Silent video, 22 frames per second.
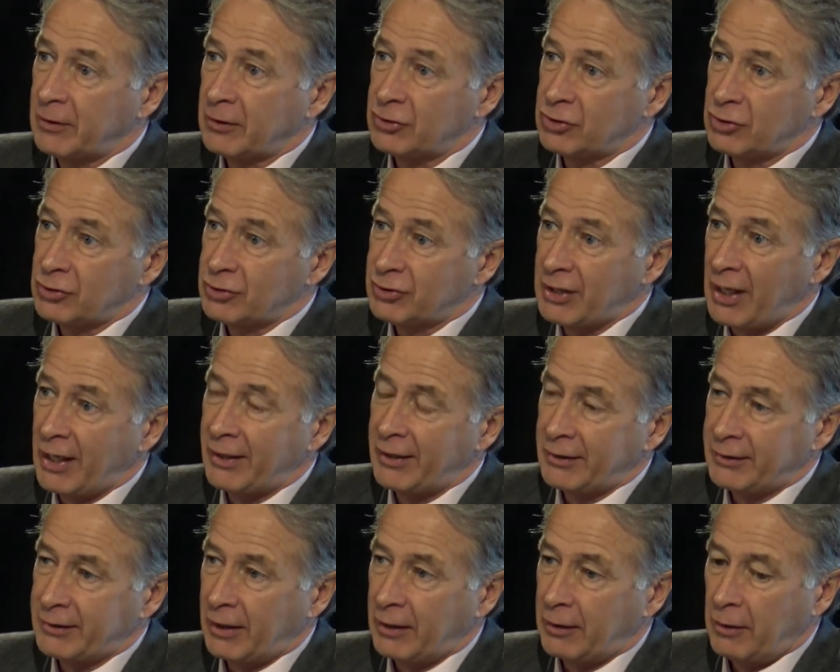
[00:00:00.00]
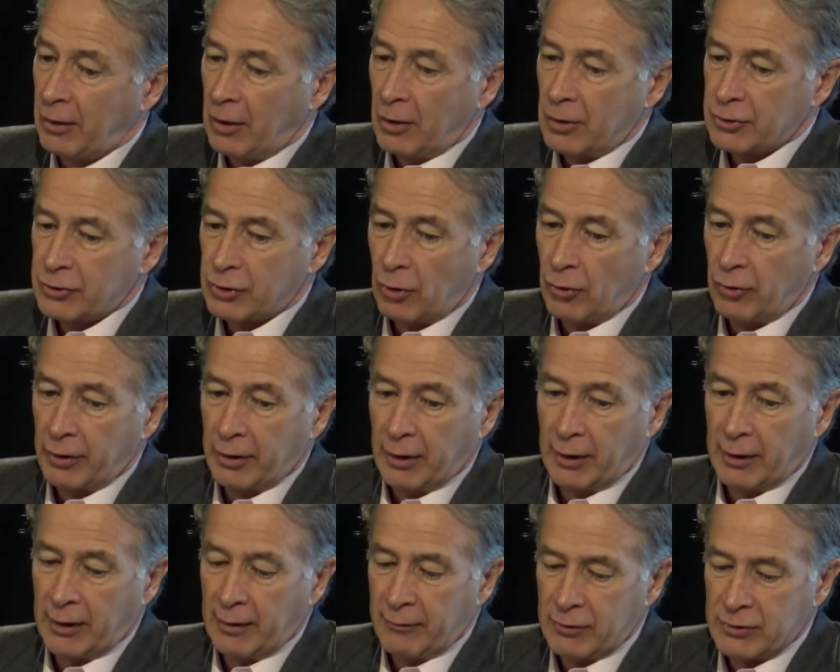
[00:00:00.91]
Because you said it that, so
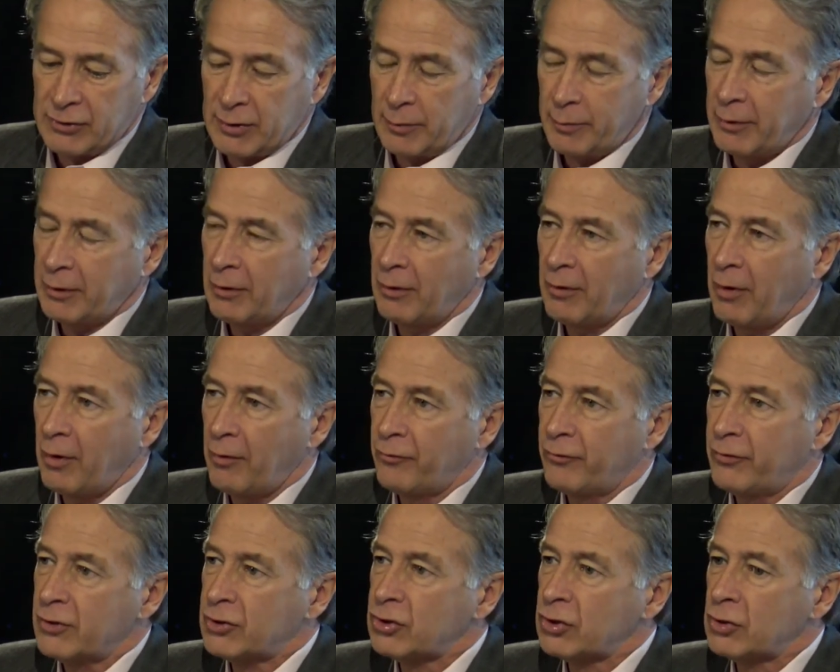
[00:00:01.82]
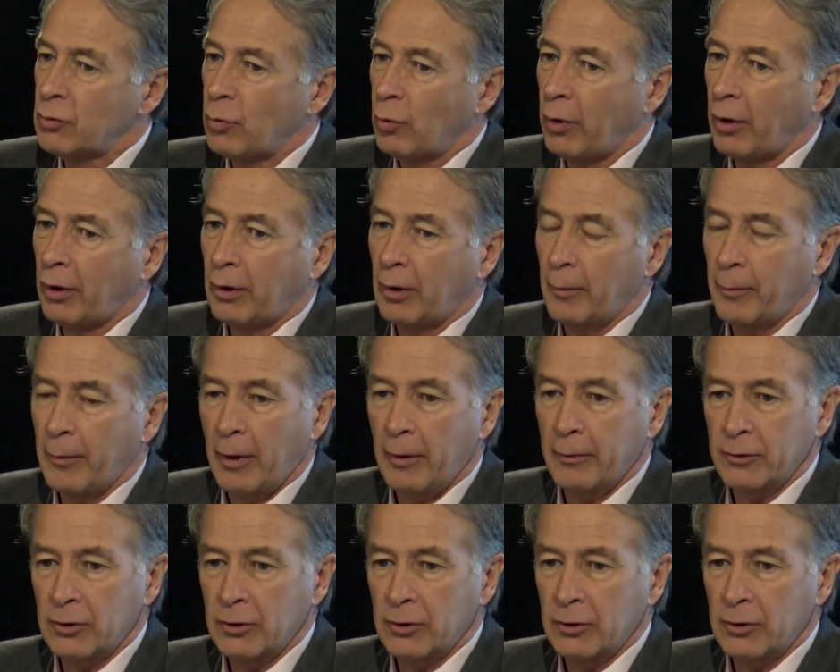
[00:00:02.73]
give us a bit of vision work about,